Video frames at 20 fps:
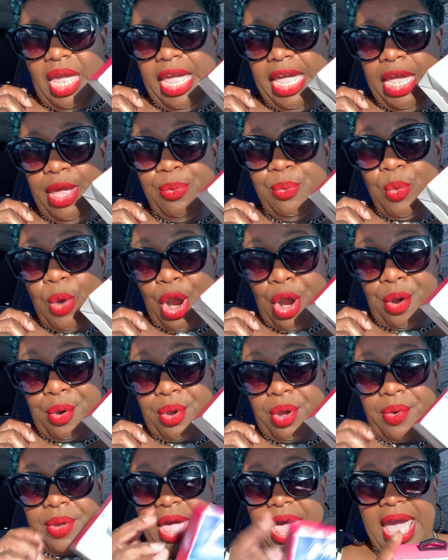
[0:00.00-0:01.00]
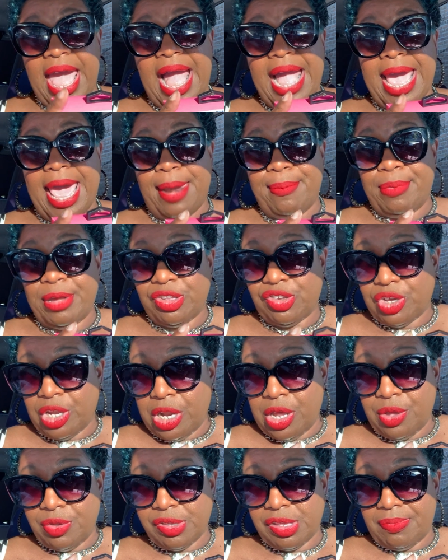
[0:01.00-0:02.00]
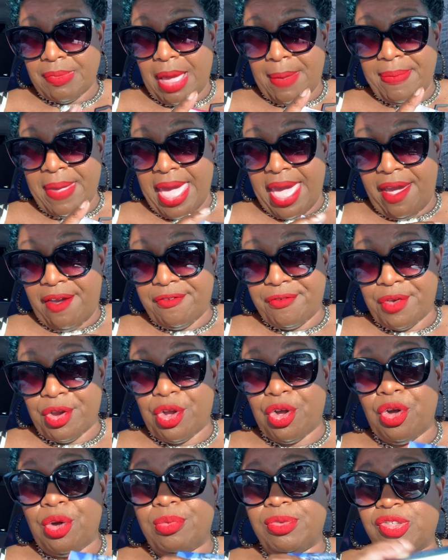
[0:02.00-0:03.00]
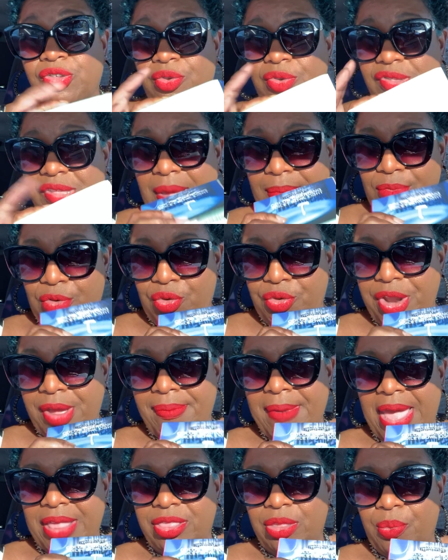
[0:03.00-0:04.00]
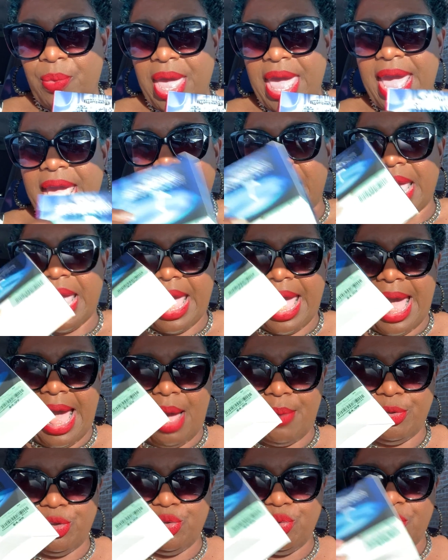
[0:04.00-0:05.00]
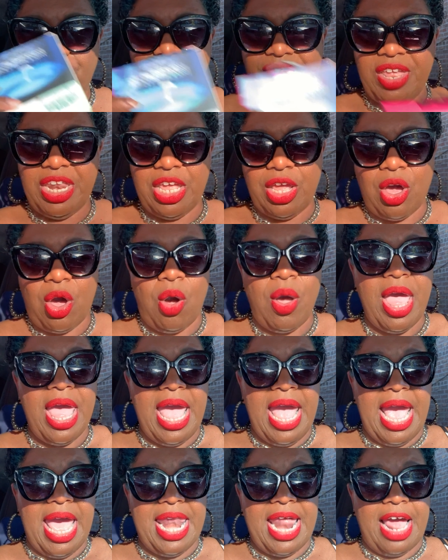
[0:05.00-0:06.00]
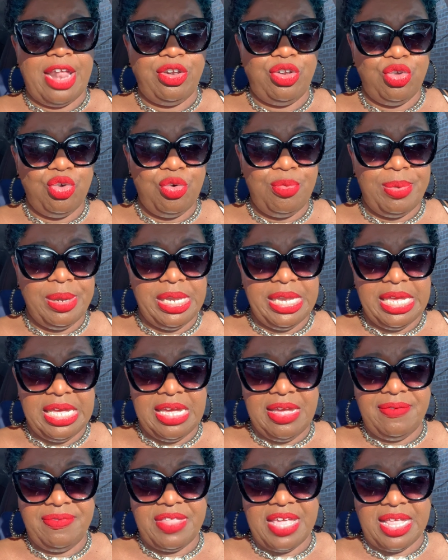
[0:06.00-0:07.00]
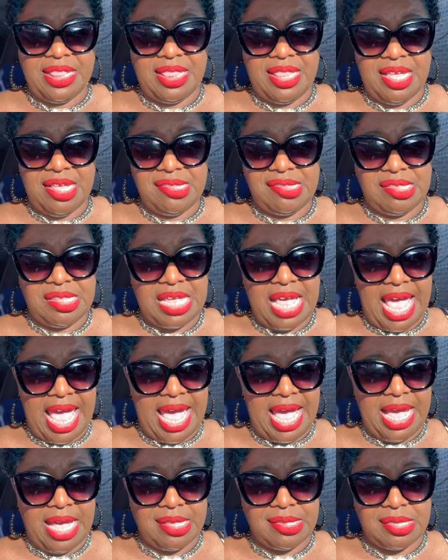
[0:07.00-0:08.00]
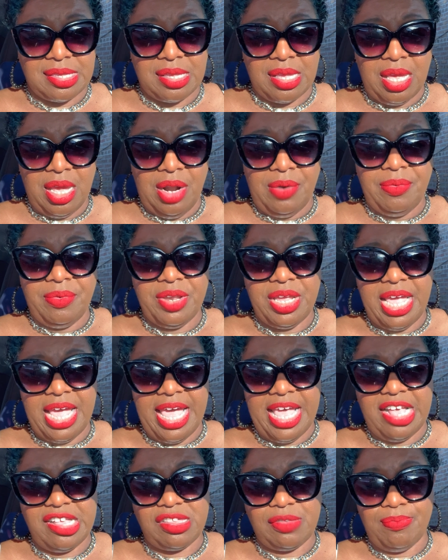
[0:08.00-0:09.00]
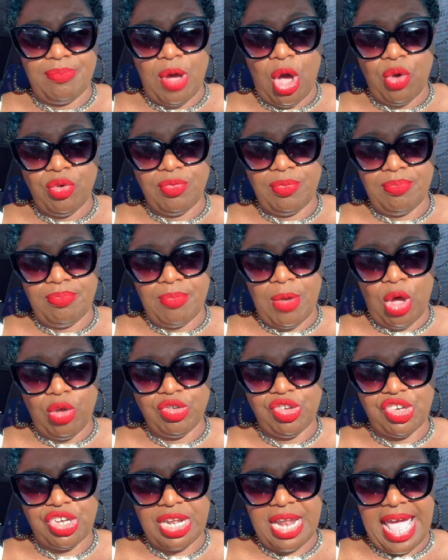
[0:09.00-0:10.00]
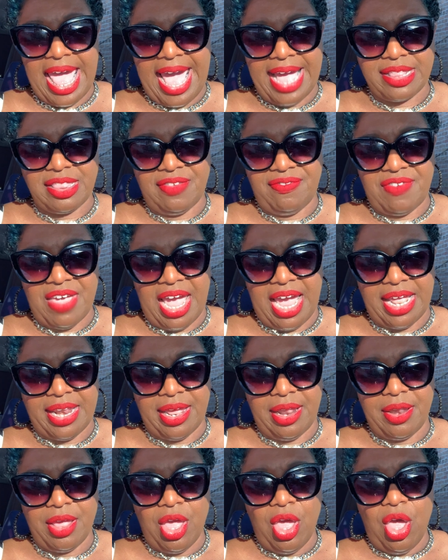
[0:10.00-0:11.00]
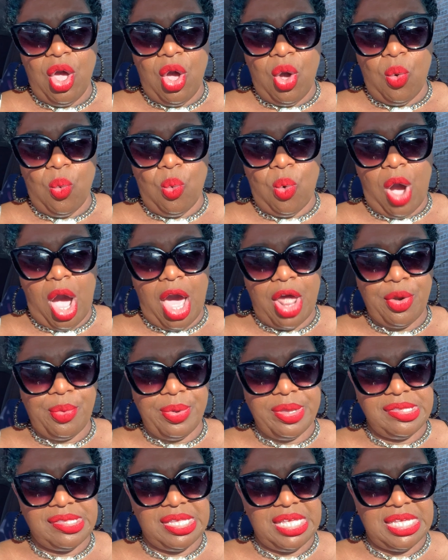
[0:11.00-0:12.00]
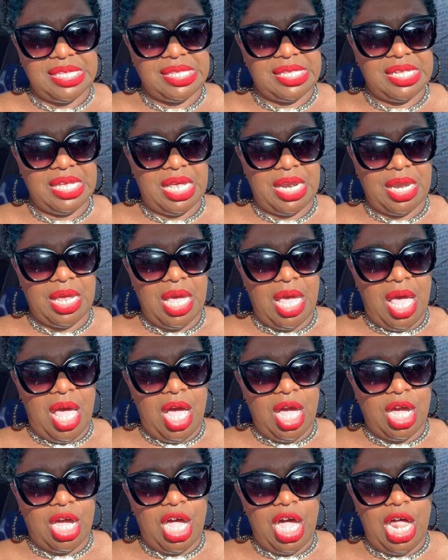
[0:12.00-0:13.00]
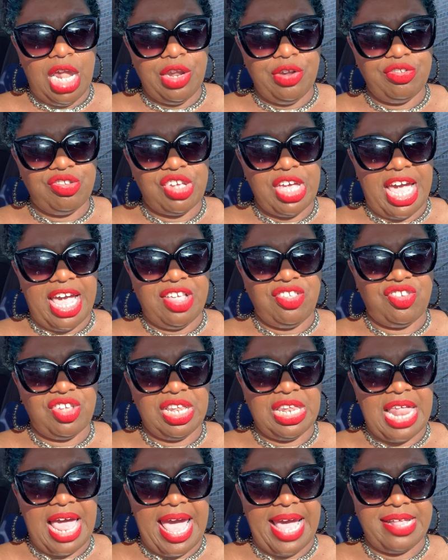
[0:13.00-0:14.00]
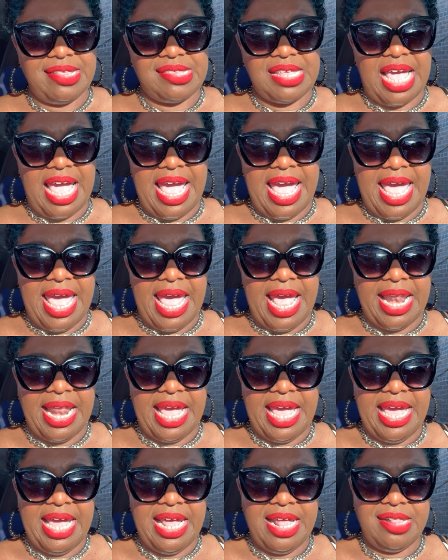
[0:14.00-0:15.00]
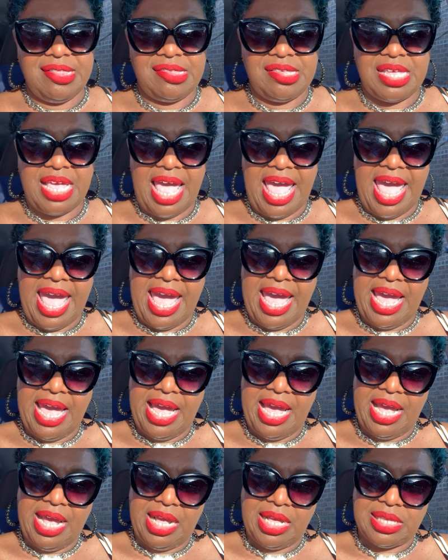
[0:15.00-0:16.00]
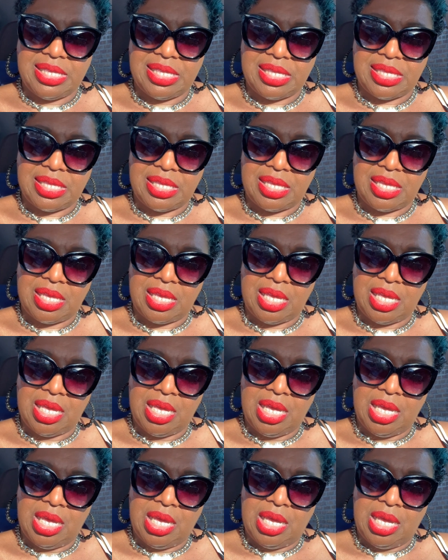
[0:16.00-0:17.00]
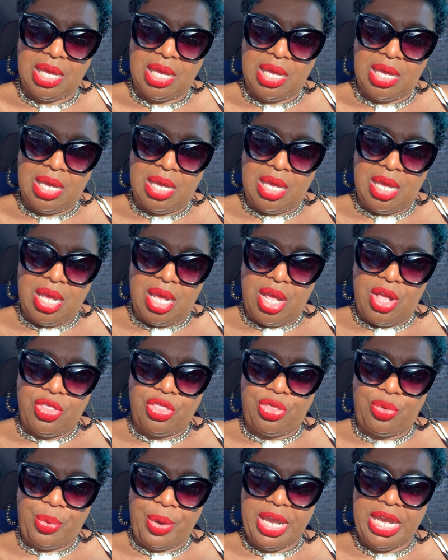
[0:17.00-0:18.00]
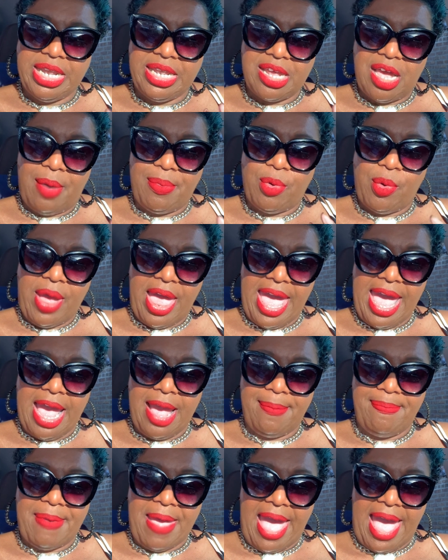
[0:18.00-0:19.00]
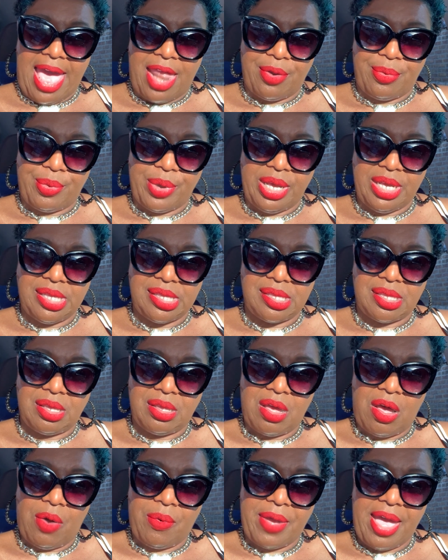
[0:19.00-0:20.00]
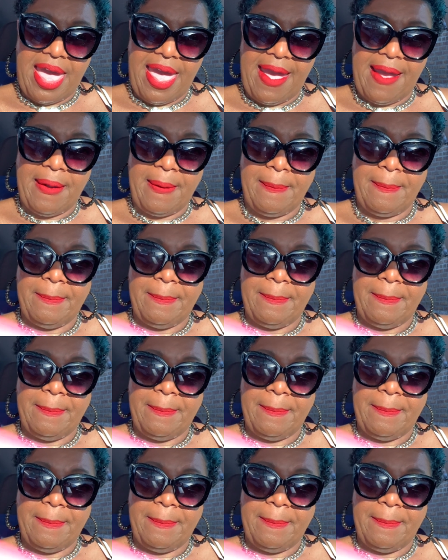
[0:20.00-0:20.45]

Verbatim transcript: it work okay i got a bunch of clothes in my bathroom as soon as i move them out the way i will do a video and i do believe that this takes yeah it's mo motion activated water resistant color changing lights and it takes three double a batteries okay